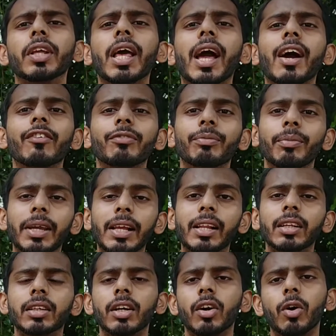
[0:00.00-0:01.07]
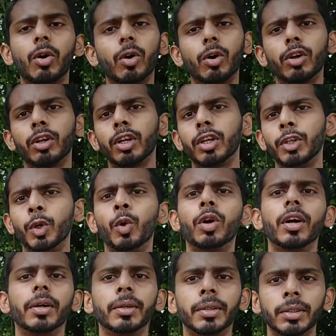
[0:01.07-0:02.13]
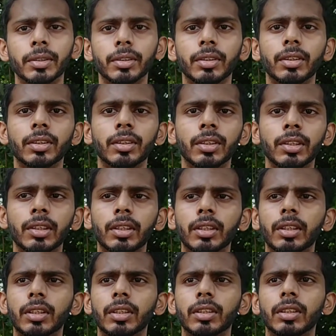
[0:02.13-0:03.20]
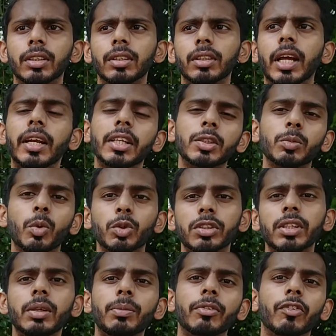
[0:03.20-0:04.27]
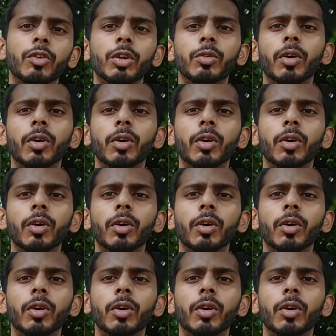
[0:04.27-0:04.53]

have milk or yogurt. That is mostly before the